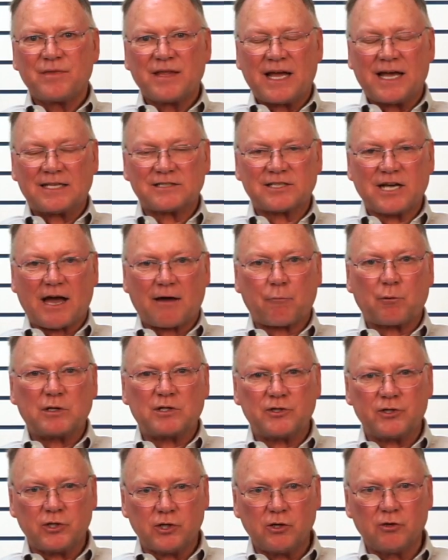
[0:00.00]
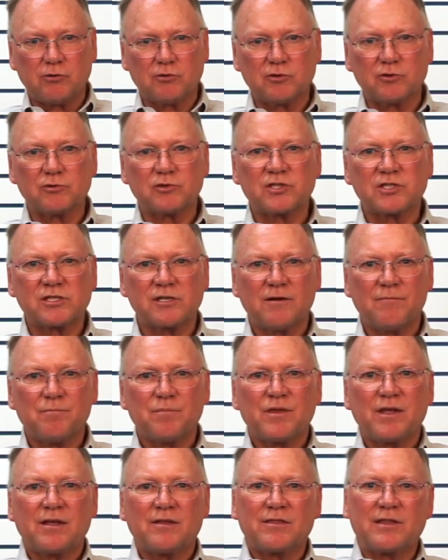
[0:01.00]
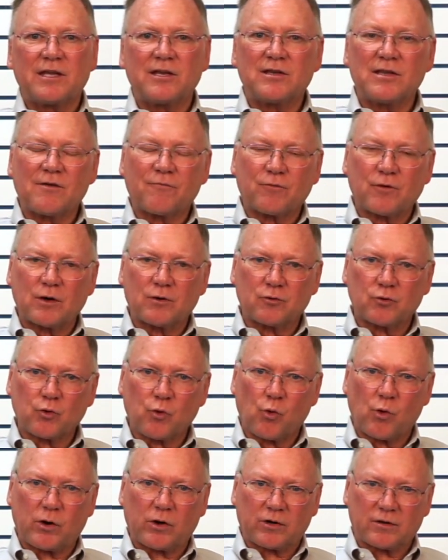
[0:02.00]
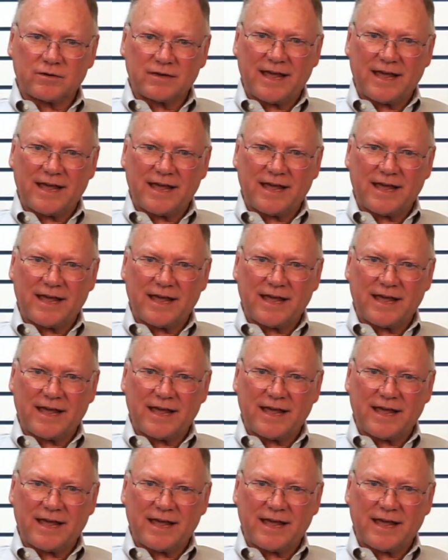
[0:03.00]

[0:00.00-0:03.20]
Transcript: as I would use the different torque